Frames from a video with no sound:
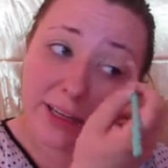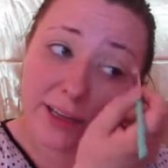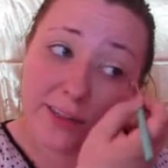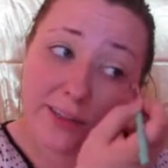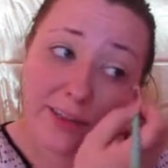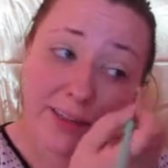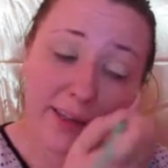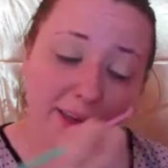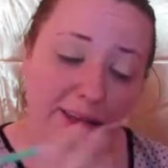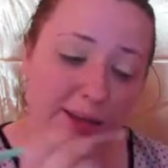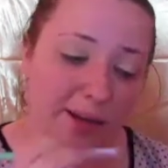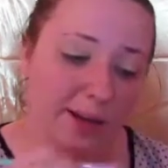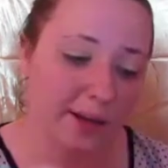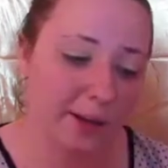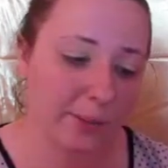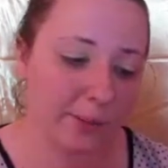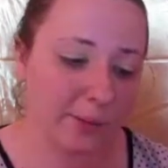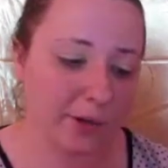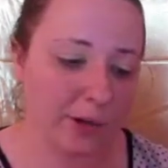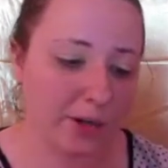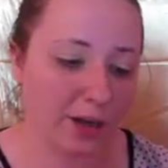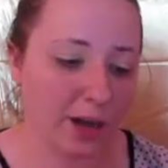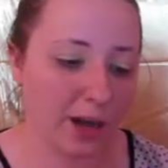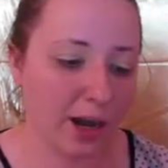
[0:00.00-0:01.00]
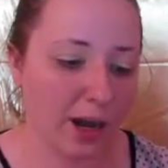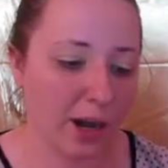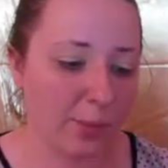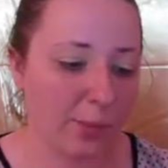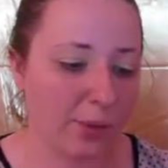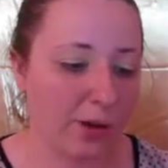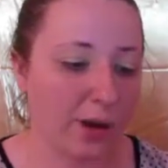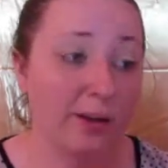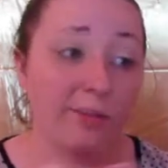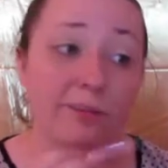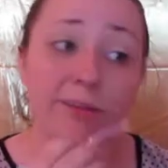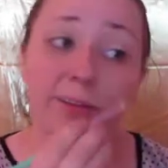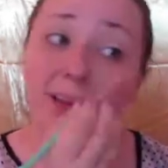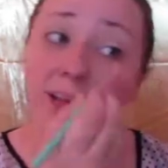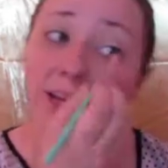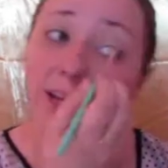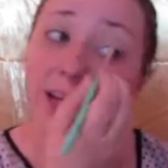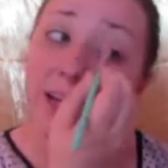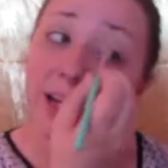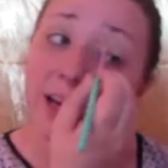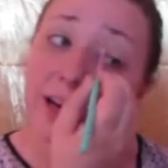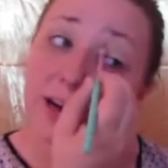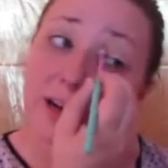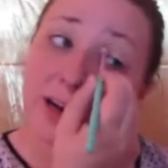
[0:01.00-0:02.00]
and then I'm going to hop off
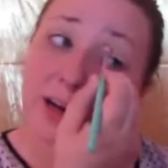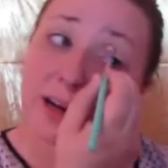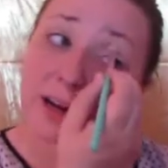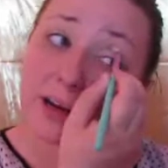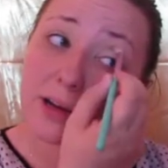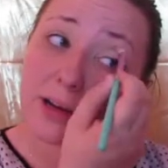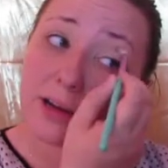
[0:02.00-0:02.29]
here